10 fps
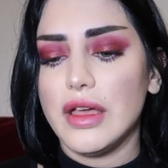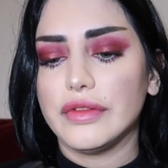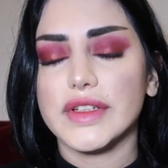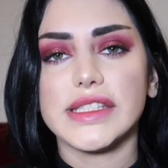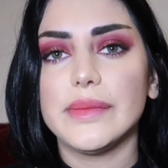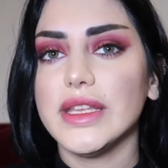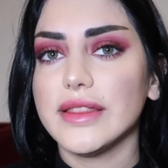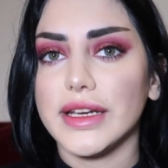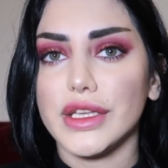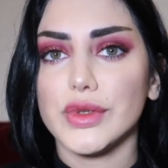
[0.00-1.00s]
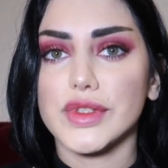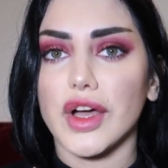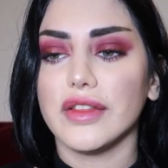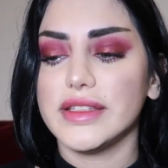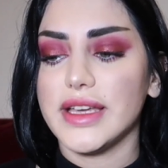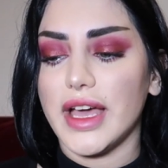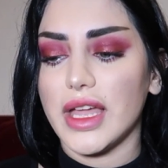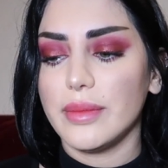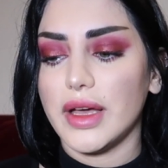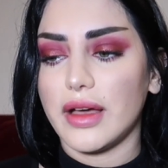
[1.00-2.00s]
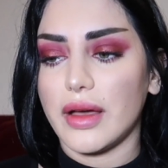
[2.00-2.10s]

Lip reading: for something that I use all the time,